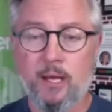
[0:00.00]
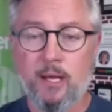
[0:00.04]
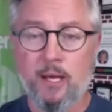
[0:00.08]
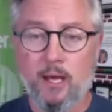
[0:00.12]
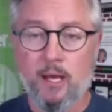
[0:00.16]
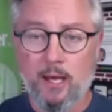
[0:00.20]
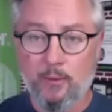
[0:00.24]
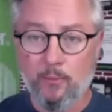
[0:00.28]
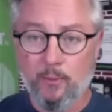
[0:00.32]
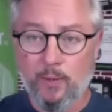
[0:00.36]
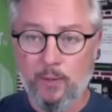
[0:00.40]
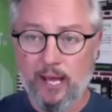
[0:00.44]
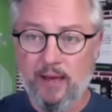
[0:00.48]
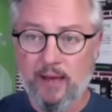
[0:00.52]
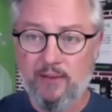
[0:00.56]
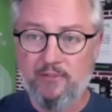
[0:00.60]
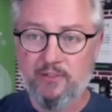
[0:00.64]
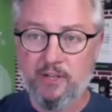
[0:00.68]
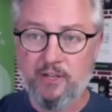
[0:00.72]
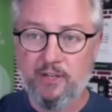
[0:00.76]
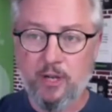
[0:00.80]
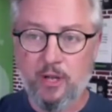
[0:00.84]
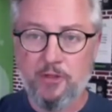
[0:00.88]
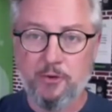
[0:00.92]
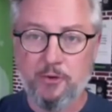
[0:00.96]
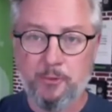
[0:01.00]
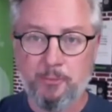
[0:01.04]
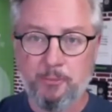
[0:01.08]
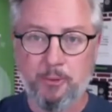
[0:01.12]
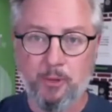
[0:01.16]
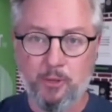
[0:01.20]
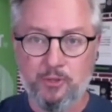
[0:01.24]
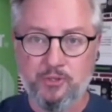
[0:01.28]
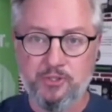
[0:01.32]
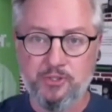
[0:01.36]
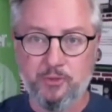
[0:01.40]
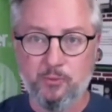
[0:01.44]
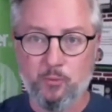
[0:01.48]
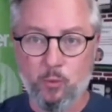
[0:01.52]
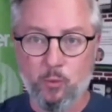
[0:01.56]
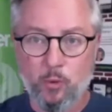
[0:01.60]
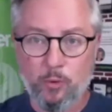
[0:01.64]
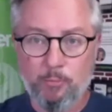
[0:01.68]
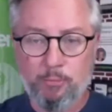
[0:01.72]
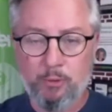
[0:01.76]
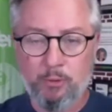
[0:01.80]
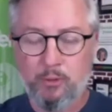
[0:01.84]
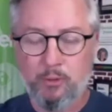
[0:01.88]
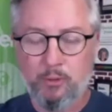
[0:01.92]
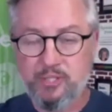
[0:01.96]
and we have another person. One
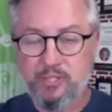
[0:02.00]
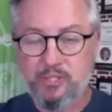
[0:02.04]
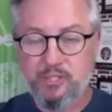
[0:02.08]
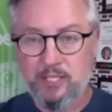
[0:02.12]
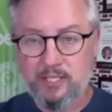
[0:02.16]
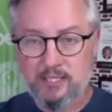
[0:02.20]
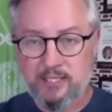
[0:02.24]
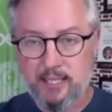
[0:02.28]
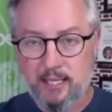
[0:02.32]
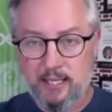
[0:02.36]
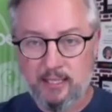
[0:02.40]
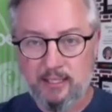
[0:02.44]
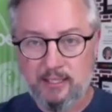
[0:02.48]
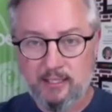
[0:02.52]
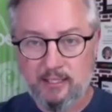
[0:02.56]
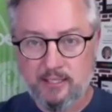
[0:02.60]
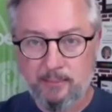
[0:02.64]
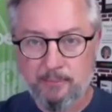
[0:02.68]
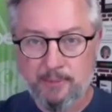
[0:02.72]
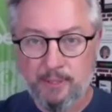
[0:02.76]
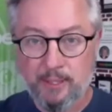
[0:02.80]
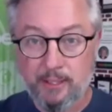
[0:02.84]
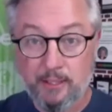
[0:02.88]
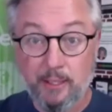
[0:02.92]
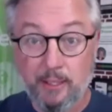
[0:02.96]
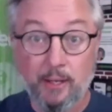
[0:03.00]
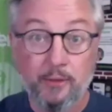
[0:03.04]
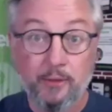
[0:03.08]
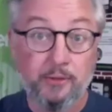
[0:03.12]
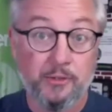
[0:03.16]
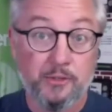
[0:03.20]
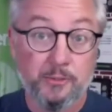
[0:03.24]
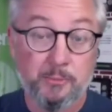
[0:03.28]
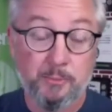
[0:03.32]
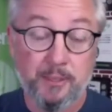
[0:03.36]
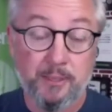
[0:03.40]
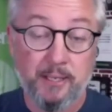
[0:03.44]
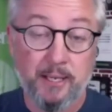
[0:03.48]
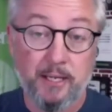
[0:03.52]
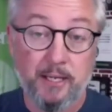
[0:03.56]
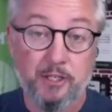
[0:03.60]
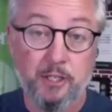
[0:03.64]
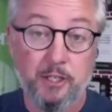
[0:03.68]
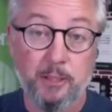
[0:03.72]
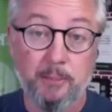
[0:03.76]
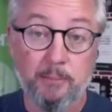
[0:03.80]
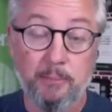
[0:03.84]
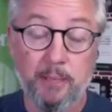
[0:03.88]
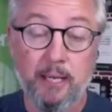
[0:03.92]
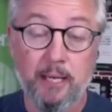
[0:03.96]
person is selling something, the other is
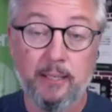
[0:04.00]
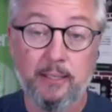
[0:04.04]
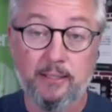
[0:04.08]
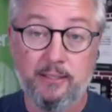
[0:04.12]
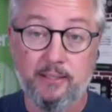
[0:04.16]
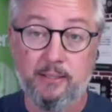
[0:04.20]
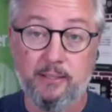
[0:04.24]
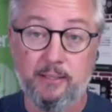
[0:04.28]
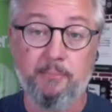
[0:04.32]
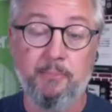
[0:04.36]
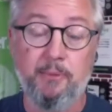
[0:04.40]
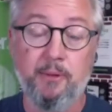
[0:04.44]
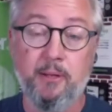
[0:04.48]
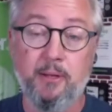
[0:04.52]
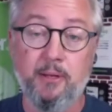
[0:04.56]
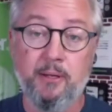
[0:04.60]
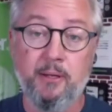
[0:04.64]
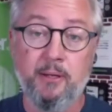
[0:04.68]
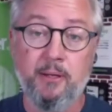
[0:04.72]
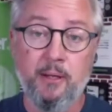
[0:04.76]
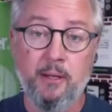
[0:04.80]
potentially buying something.